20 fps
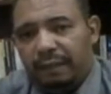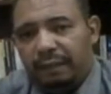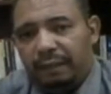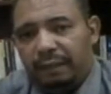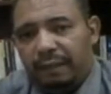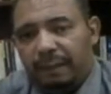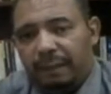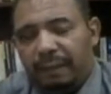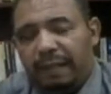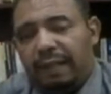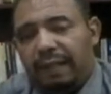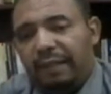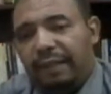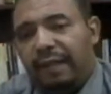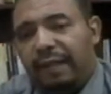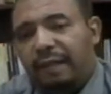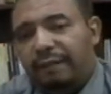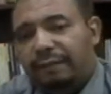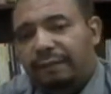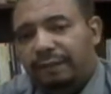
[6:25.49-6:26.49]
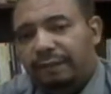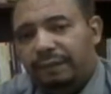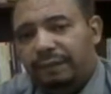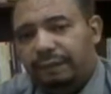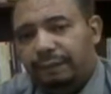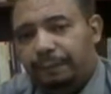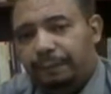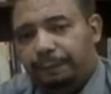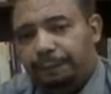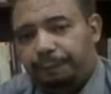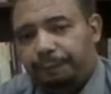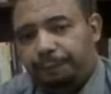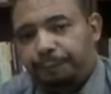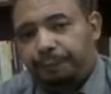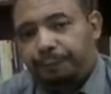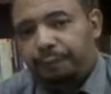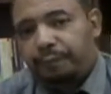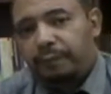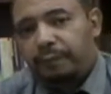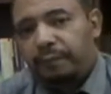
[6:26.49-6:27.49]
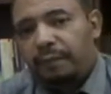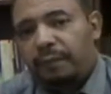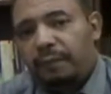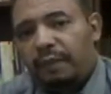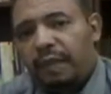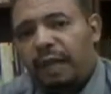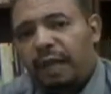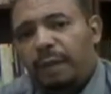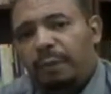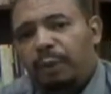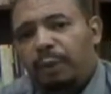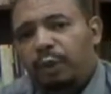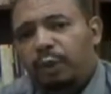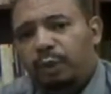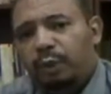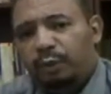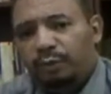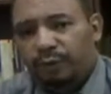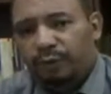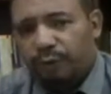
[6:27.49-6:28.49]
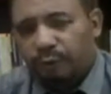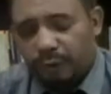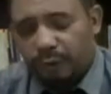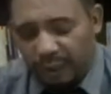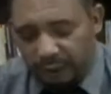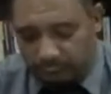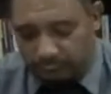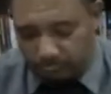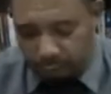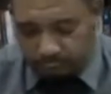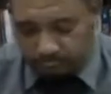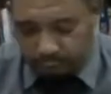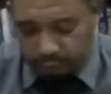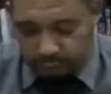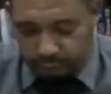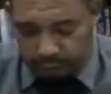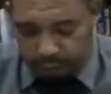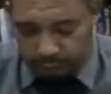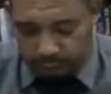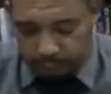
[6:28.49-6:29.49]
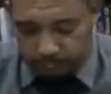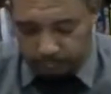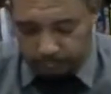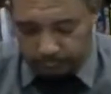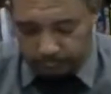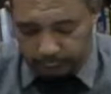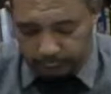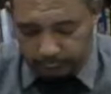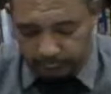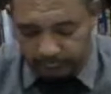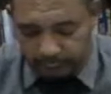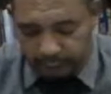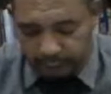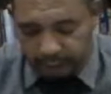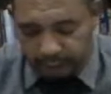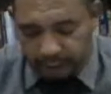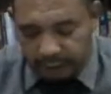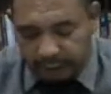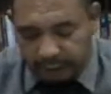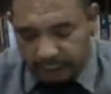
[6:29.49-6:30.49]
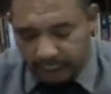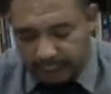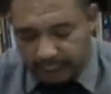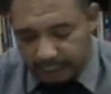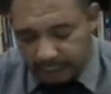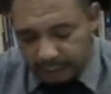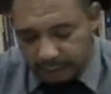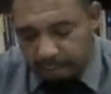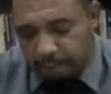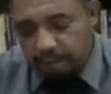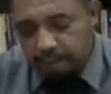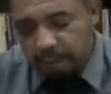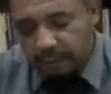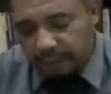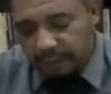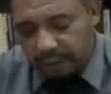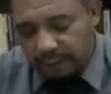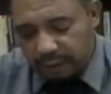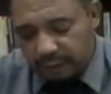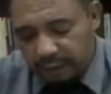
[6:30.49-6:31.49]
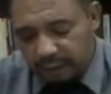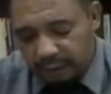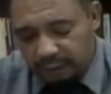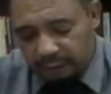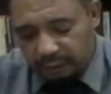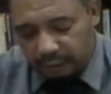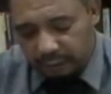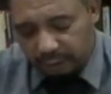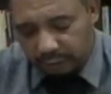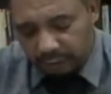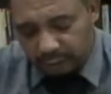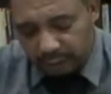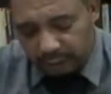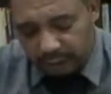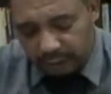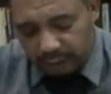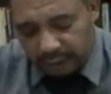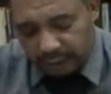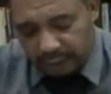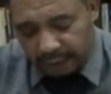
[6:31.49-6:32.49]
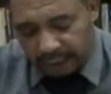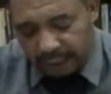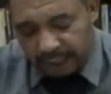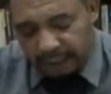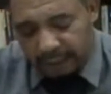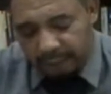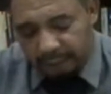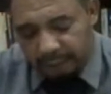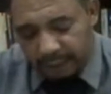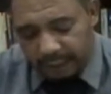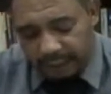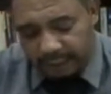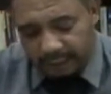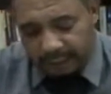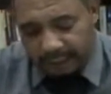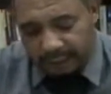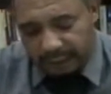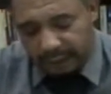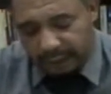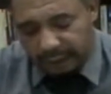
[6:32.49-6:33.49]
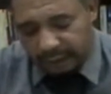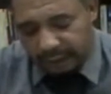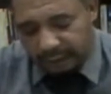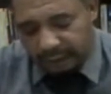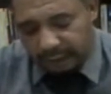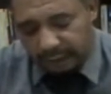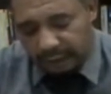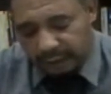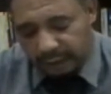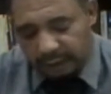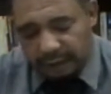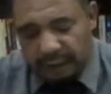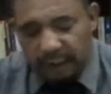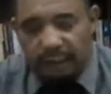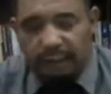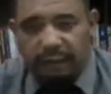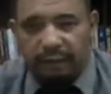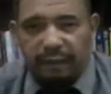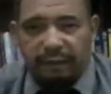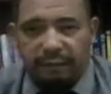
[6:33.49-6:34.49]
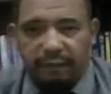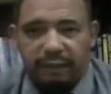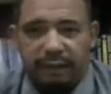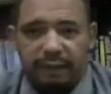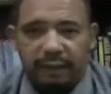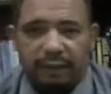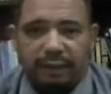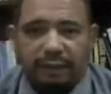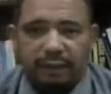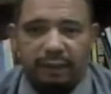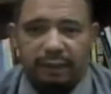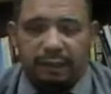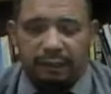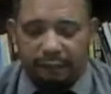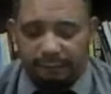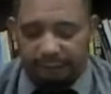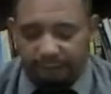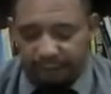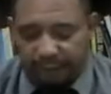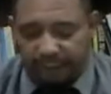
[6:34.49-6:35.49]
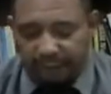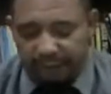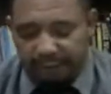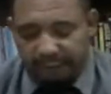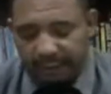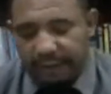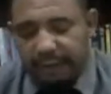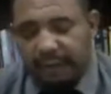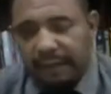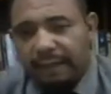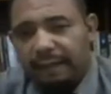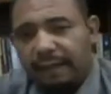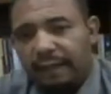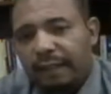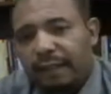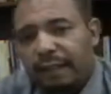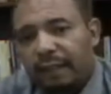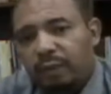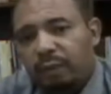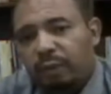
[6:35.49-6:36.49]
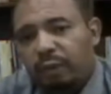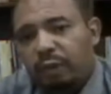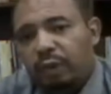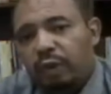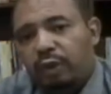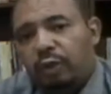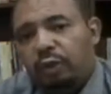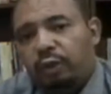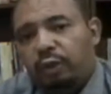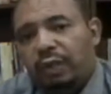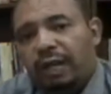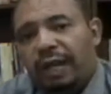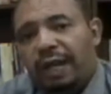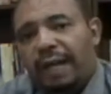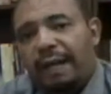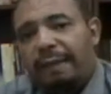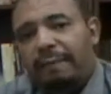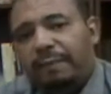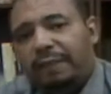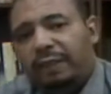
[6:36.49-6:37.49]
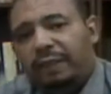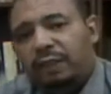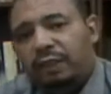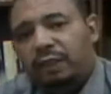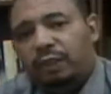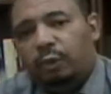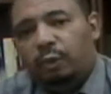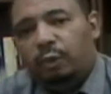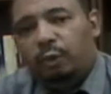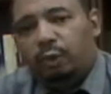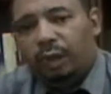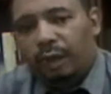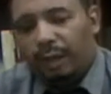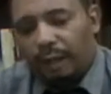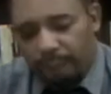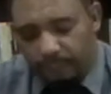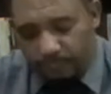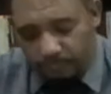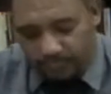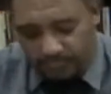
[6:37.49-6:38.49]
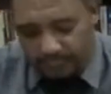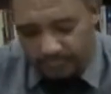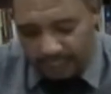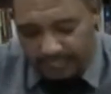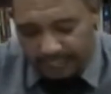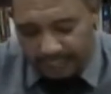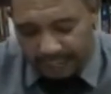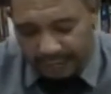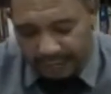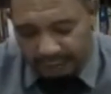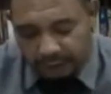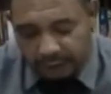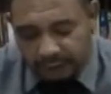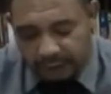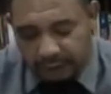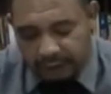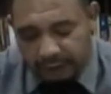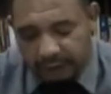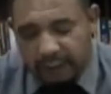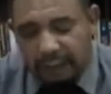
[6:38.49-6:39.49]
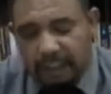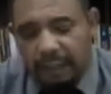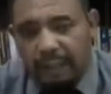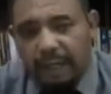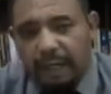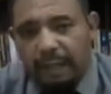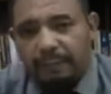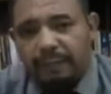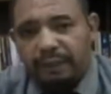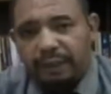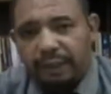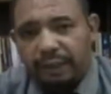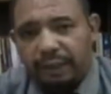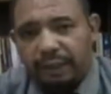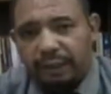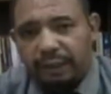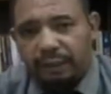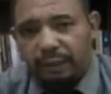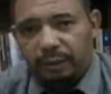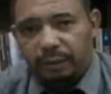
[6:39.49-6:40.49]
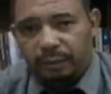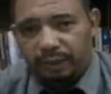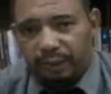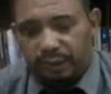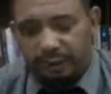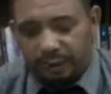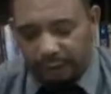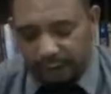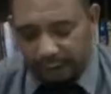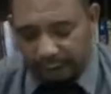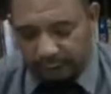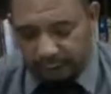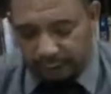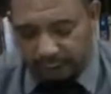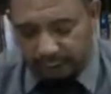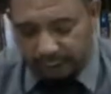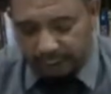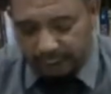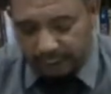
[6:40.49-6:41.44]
apply relevant point of view issues to it. This is followed again by exercises and activities, section 5, and then we're going to wrap this all up with the rounding up section, which is section